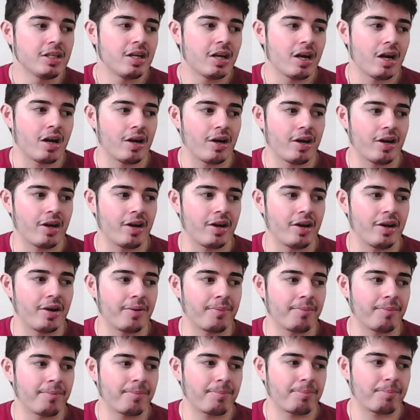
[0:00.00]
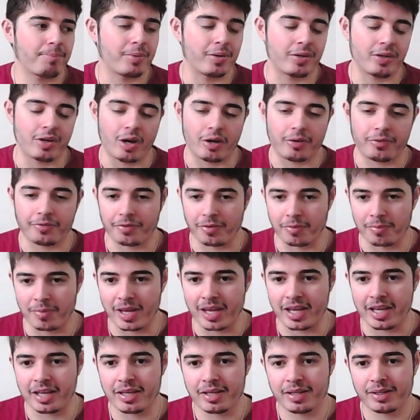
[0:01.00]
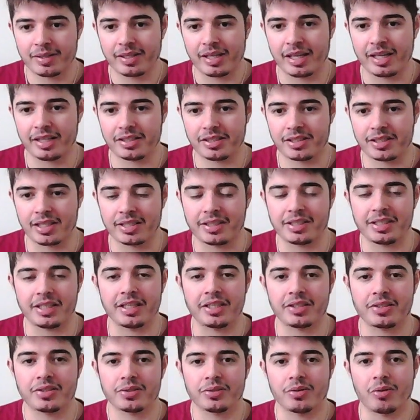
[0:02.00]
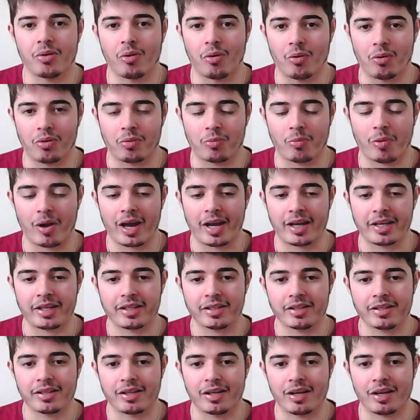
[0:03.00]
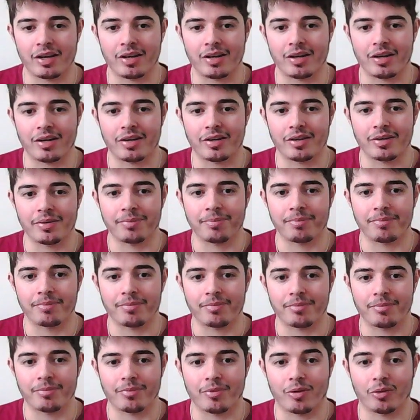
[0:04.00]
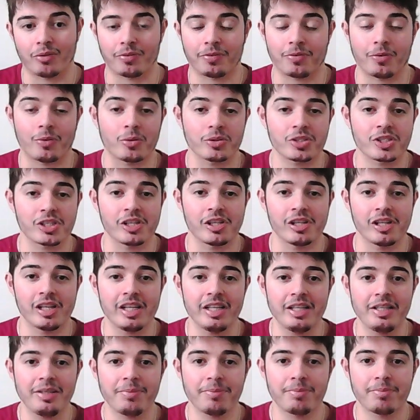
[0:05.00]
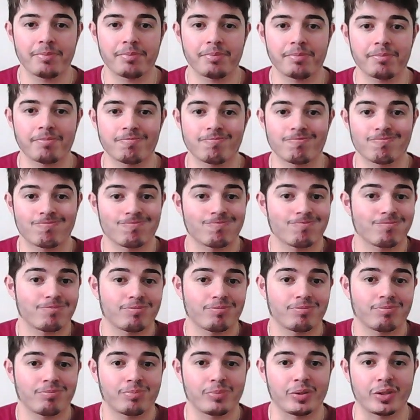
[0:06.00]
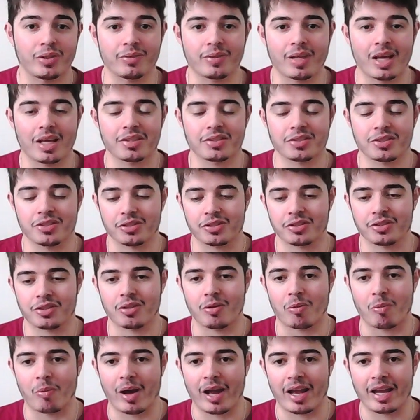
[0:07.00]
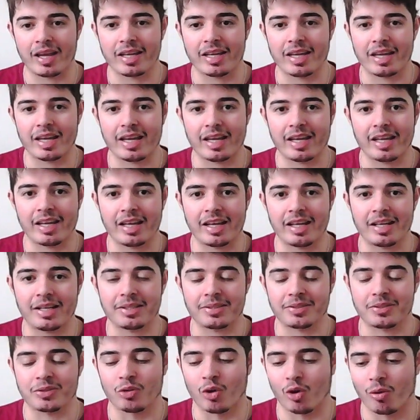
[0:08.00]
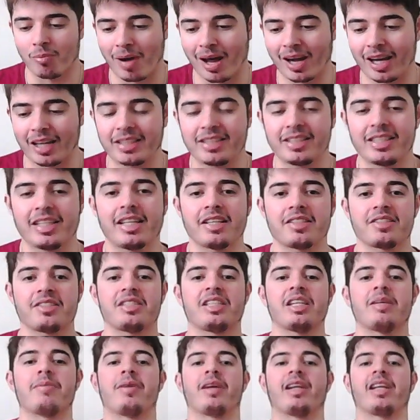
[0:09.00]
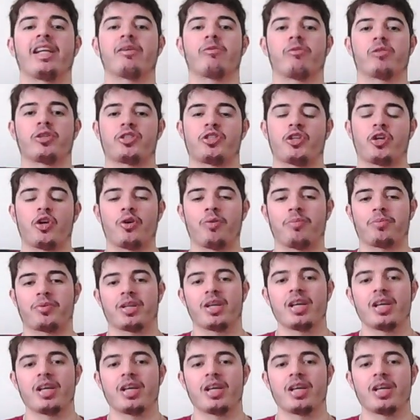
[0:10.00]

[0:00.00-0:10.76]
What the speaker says: But no, for me it's City's all the way. Unfortunately. But that's just the way it is. Normality has seemingly resumed.